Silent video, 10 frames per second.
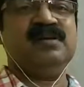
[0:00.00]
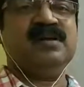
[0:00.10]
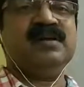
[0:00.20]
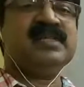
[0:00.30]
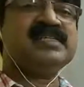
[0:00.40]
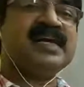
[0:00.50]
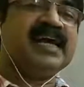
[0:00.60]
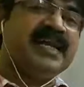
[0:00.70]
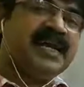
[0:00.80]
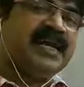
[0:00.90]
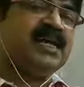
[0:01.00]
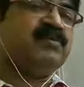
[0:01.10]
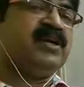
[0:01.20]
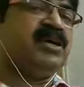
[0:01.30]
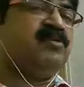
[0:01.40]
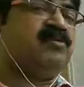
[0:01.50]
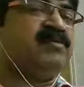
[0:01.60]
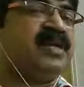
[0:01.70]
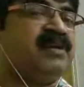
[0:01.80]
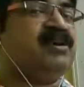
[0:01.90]
Now the second category of equilibrium
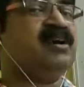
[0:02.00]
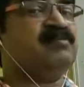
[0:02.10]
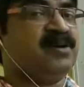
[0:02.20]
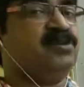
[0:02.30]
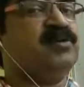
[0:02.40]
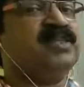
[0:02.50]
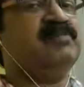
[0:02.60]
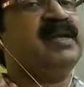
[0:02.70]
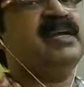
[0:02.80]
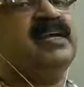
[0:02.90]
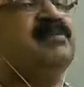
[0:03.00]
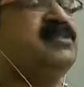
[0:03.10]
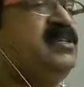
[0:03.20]
that we confront with many times in